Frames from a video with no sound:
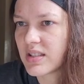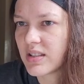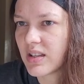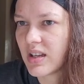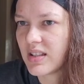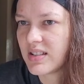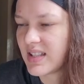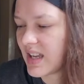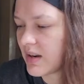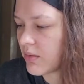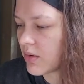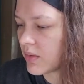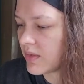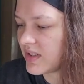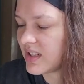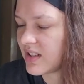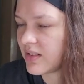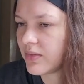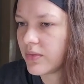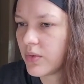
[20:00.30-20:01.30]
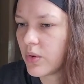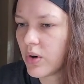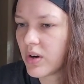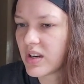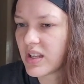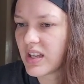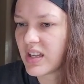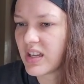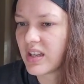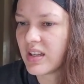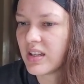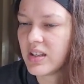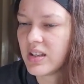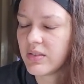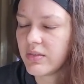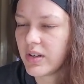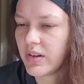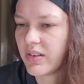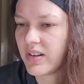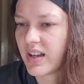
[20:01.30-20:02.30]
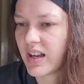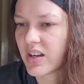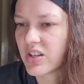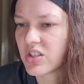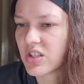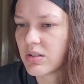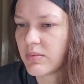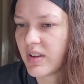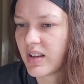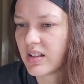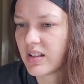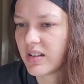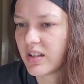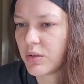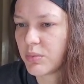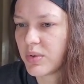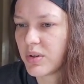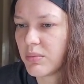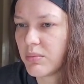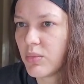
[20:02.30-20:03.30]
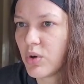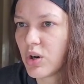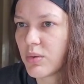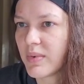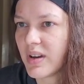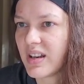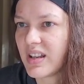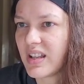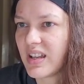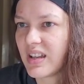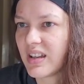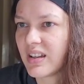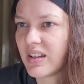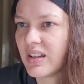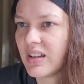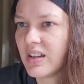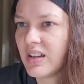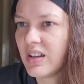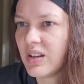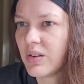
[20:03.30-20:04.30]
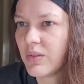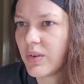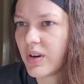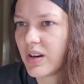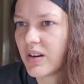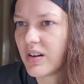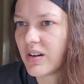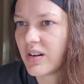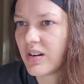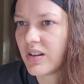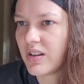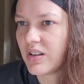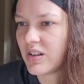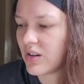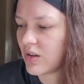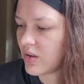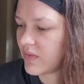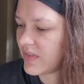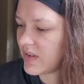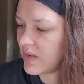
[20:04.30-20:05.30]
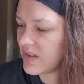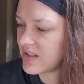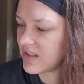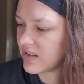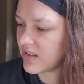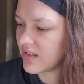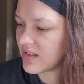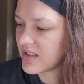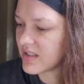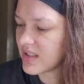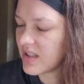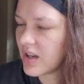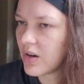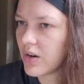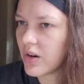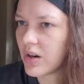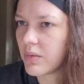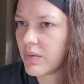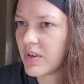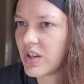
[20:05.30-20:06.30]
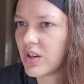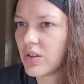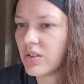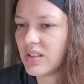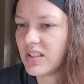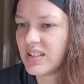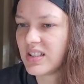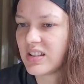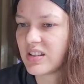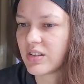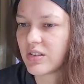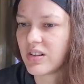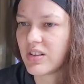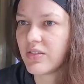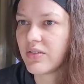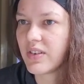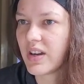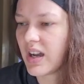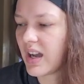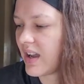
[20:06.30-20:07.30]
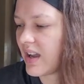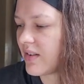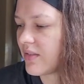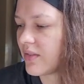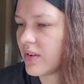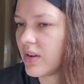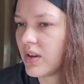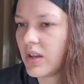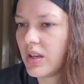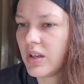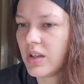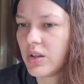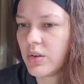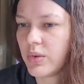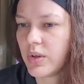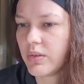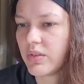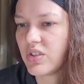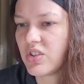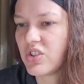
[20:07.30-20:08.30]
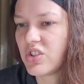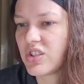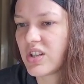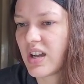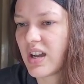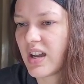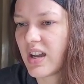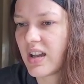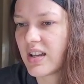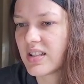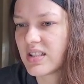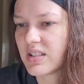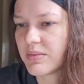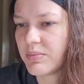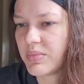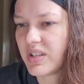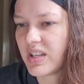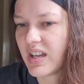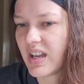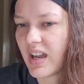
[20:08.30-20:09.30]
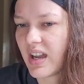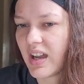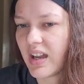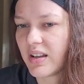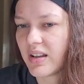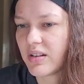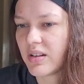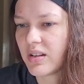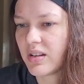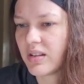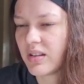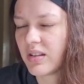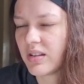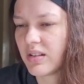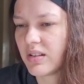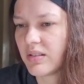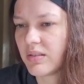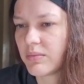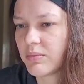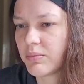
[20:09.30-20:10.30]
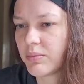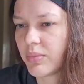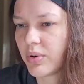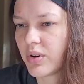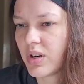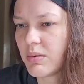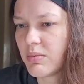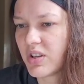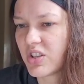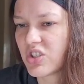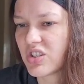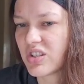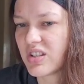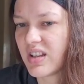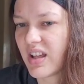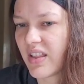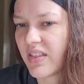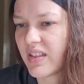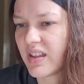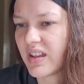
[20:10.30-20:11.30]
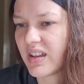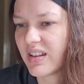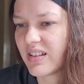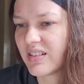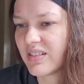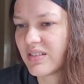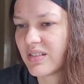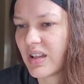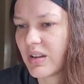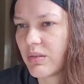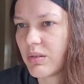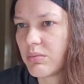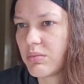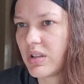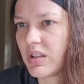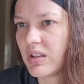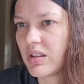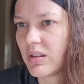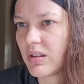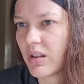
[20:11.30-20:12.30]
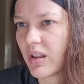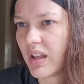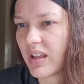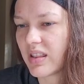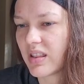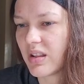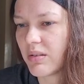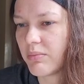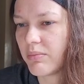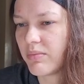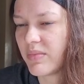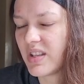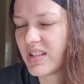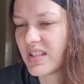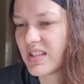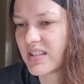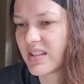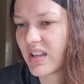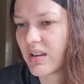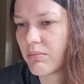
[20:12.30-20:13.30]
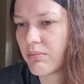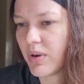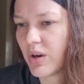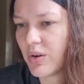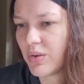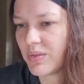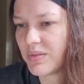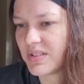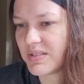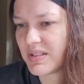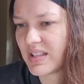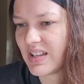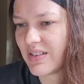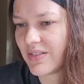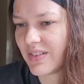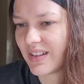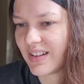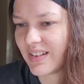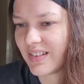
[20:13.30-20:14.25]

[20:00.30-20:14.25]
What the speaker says: a day where we did 40, we would actually make a little bit more money. Where, if it was a little slower and we only did 35, we would just be at pretty much nothing. It would be like this is like bones even.